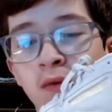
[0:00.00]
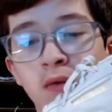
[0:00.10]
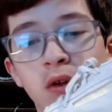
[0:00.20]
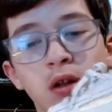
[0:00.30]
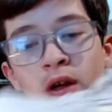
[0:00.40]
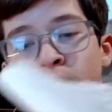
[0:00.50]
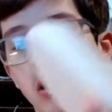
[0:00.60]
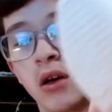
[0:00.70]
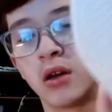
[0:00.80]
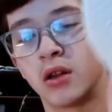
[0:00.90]
like,
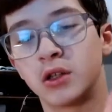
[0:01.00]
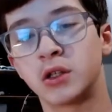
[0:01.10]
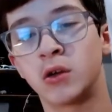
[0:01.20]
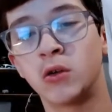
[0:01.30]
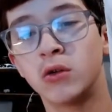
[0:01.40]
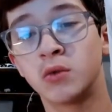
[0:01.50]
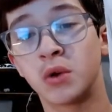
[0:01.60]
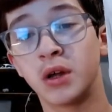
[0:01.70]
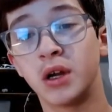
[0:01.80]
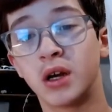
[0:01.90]
the sole's really
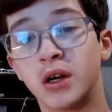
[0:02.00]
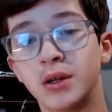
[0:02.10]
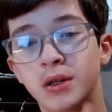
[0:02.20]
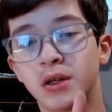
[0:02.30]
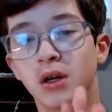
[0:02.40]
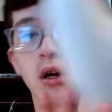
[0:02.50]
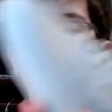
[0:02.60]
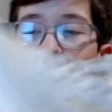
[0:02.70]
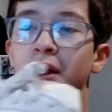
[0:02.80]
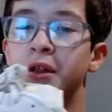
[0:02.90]
nice.
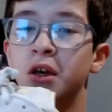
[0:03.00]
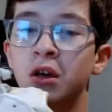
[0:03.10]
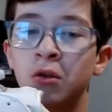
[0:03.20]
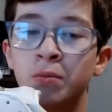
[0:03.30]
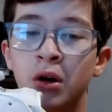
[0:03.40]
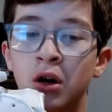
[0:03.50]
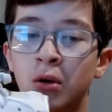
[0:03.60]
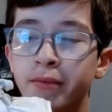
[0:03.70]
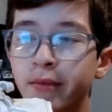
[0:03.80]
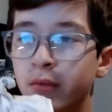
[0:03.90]
I think it would pop
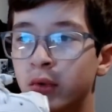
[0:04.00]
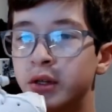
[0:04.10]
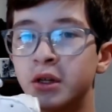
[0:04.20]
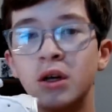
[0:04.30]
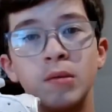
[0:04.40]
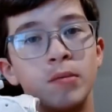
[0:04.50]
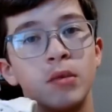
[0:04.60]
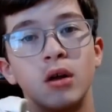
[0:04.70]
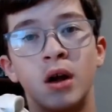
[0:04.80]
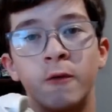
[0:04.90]
with some
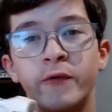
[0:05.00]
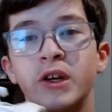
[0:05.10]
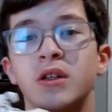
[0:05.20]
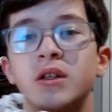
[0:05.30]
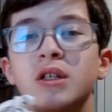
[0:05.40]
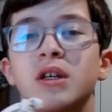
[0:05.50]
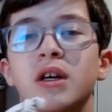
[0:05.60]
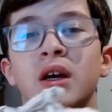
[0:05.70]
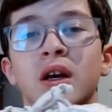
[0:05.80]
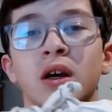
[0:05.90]
outfits,
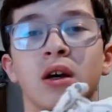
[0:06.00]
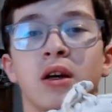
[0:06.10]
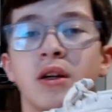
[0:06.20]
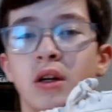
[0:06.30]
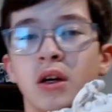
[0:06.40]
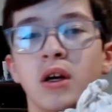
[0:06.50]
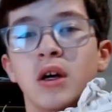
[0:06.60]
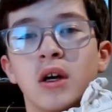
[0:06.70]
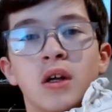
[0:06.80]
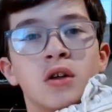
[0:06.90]
and
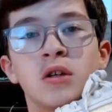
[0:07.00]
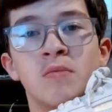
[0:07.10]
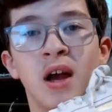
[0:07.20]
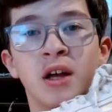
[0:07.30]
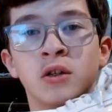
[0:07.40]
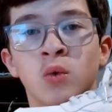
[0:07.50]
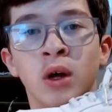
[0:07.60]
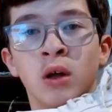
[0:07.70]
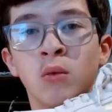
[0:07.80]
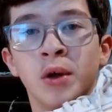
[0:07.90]
just matches well
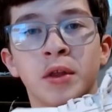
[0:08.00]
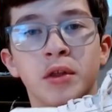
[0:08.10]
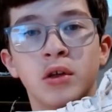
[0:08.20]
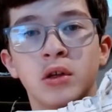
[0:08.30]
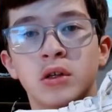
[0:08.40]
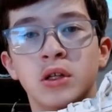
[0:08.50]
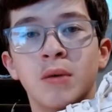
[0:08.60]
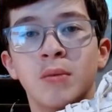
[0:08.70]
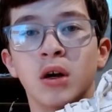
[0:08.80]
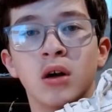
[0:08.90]
with
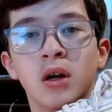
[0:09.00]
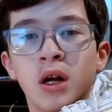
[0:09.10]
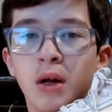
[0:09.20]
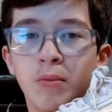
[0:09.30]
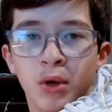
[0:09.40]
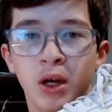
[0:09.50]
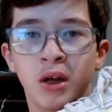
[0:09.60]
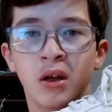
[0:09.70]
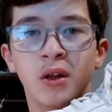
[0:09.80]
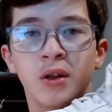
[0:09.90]
summer. But
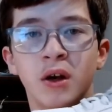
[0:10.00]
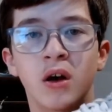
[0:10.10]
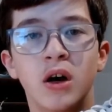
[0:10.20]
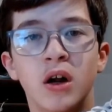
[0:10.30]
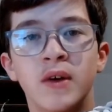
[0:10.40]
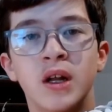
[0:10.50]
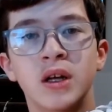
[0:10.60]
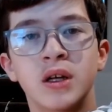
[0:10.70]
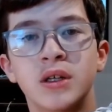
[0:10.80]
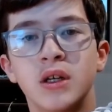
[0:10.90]
a con of it
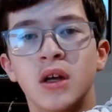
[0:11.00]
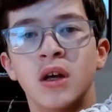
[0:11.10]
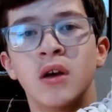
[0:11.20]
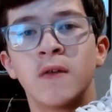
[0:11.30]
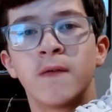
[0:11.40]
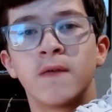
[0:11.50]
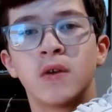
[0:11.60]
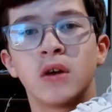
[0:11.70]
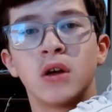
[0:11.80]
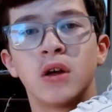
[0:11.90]
is, if
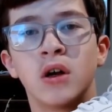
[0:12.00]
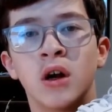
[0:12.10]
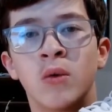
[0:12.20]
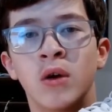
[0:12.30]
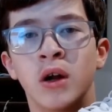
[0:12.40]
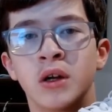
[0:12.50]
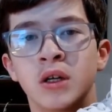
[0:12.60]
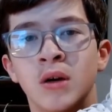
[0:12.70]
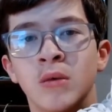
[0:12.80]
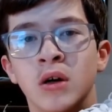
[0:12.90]
you're not wearing a
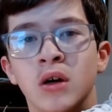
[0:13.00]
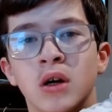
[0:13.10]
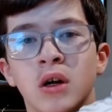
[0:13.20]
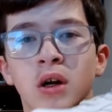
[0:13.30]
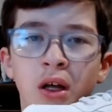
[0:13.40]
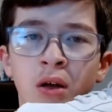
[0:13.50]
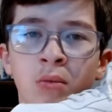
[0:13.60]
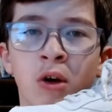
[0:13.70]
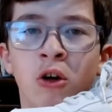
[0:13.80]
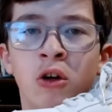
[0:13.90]
summer, it'd be
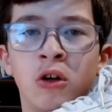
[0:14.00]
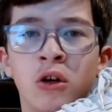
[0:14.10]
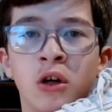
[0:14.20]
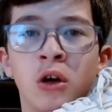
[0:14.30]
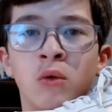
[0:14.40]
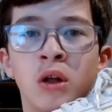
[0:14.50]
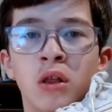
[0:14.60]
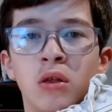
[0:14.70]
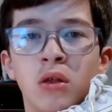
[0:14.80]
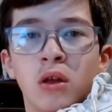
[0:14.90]
harder to go with,
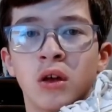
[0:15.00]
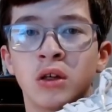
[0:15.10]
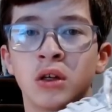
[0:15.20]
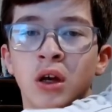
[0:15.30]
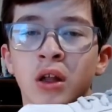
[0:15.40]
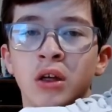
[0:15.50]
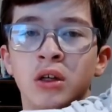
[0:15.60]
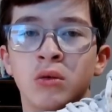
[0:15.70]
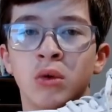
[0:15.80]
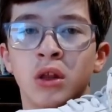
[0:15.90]
at least
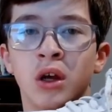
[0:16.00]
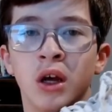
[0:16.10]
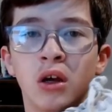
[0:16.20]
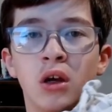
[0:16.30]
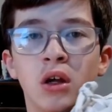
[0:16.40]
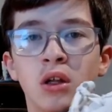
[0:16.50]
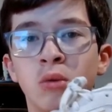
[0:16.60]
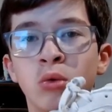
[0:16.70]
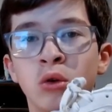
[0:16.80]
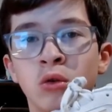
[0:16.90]
with like
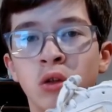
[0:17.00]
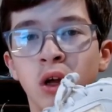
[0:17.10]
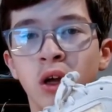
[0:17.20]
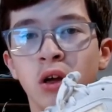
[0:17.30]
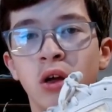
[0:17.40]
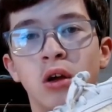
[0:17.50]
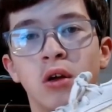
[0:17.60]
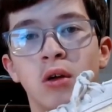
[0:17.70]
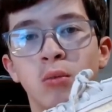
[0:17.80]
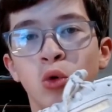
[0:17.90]
typical like
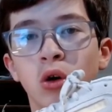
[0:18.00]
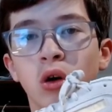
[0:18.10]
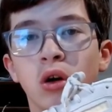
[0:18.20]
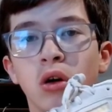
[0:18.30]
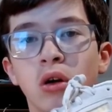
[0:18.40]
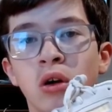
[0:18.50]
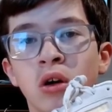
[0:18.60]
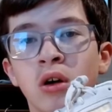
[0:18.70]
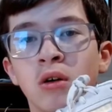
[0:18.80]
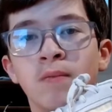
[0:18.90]
more
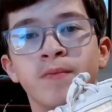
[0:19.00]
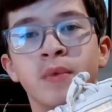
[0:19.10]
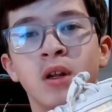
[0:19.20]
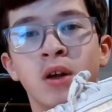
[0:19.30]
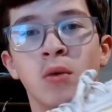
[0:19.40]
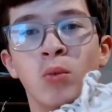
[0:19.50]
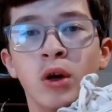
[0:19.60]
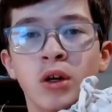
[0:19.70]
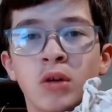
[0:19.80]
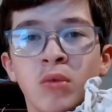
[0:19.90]
like the
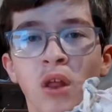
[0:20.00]
winter months,